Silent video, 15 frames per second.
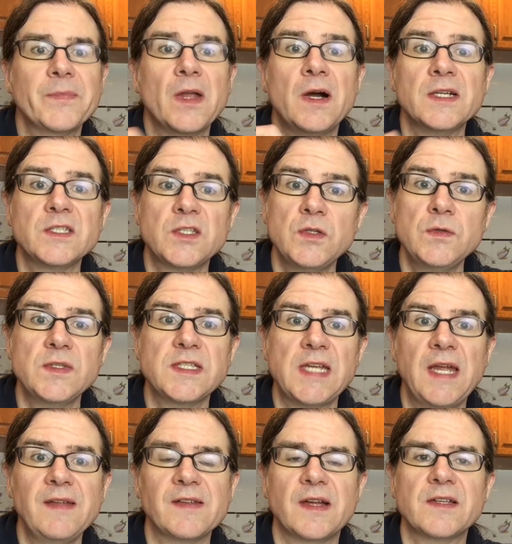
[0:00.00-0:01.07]
On
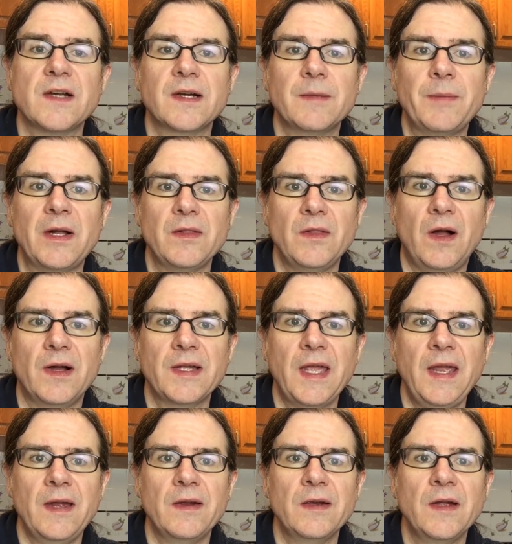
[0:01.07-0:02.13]
Tuesdays, I talk about long
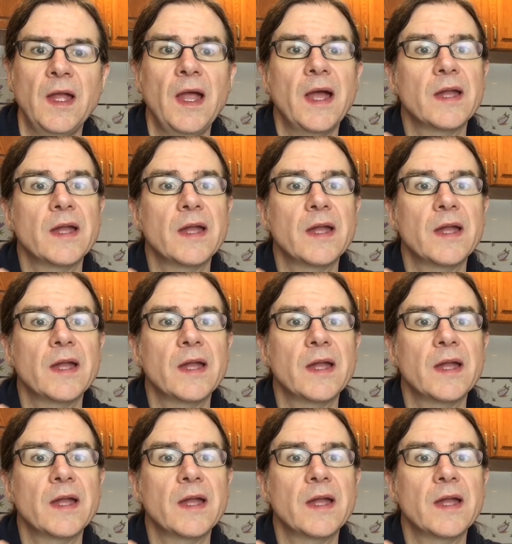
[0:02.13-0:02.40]
hair.